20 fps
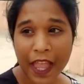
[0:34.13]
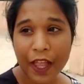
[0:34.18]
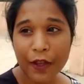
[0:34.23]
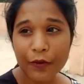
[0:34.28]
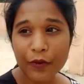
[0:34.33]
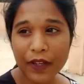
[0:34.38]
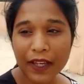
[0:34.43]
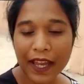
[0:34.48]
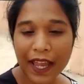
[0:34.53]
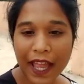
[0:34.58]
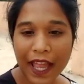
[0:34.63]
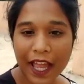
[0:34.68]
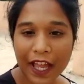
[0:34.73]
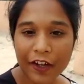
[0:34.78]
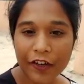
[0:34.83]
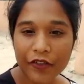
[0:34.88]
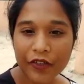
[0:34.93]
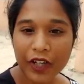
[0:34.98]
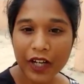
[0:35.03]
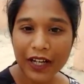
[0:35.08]
We
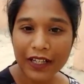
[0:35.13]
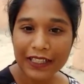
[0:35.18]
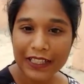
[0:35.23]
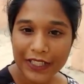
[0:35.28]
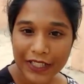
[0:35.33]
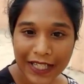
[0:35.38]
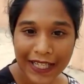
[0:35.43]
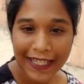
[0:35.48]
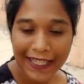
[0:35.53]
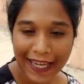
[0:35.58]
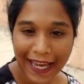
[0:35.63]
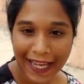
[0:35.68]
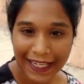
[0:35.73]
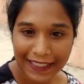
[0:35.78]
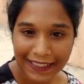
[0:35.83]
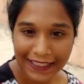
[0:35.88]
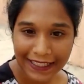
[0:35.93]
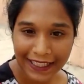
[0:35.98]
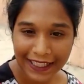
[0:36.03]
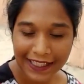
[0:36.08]
have three
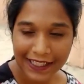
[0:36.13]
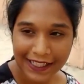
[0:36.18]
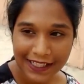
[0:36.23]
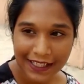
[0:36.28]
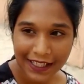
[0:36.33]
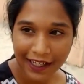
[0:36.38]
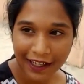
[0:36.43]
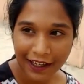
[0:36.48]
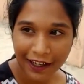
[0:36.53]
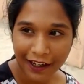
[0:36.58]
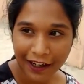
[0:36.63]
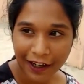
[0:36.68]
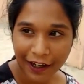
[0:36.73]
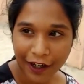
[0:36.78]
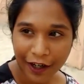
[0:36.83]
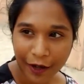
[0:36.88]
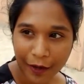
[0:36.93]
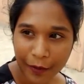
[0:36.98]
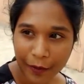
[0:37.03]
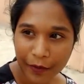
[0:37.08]
canteens
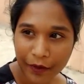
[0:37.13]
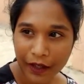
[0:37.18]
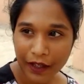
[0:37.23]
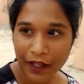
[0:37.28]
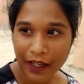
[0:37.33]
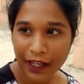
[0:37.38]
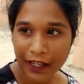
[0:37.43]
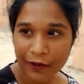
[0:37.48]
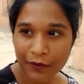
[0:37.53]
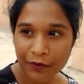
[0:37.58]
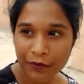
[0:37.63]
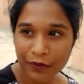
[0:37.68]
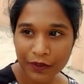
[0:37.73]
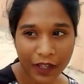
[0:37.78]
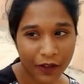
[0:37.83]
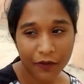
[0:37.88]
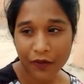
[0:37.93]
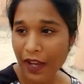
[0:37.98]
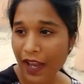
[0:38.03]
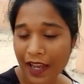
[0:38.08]

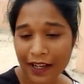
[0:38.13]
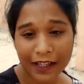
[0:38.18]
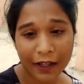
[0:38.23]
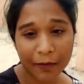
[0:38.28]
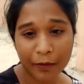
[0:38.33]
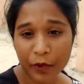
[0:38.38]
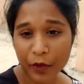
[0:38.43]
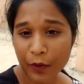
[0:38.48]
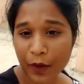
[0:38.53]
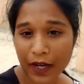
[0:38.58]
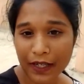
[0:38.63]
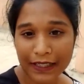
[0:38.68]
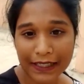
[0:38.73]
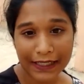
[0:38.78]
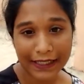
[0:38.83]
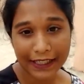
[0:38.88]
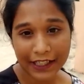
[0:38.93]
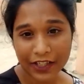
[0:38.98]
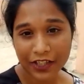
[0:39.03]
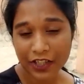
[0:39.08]
where they provide
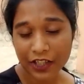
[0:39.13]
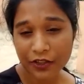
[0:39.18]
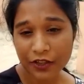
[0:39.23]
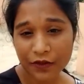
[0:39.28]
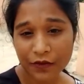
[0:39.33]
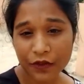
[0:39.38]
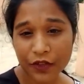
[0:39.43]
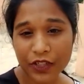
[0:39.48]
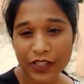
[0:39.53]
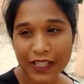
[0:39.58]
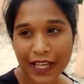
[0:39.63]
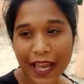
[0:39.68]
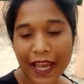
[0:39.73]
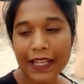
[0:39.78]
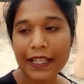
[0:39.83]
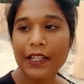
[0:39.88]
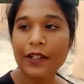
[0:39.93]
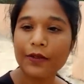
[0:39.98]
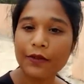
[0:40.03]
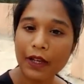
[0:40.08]
delicious foods
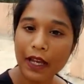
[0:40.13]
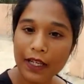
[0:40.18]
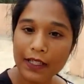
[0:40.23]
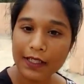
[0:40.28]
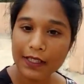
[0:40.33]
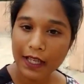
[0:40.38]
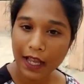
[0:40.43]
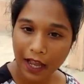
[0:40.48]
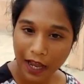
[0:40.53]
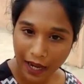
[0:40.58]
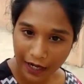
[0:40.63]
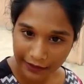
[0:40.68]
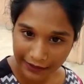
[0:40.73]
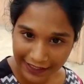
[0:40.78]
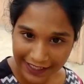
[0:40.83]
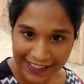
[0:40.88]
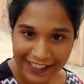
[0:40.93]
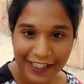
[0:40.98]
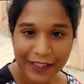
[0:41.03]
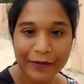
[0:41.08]
and the rates are
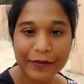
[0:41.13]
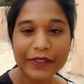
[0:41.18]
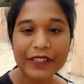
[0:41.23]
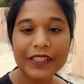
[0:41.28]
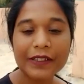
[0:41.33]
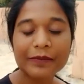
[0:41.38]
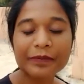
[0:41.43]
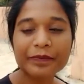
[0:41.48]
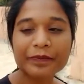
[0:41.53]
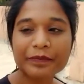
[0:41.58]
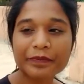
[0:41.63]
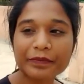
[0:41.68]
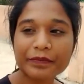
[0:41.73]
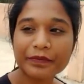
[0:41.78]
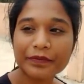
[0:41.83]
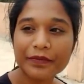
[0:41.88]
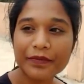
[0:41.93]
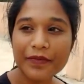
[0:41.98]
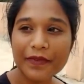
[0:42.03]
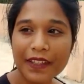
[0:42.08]
reasonable.
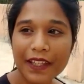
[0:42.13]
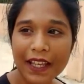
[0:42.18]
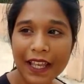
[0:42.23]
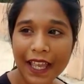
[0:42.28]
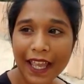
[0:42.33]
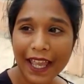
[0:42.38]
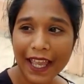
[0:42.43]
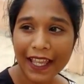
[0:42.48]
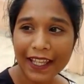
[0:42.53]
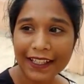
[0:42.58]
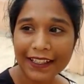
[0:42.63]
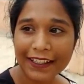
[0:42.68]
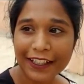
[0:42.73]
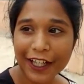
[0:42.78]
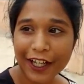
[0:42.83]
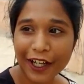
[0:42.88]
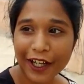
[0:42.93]
And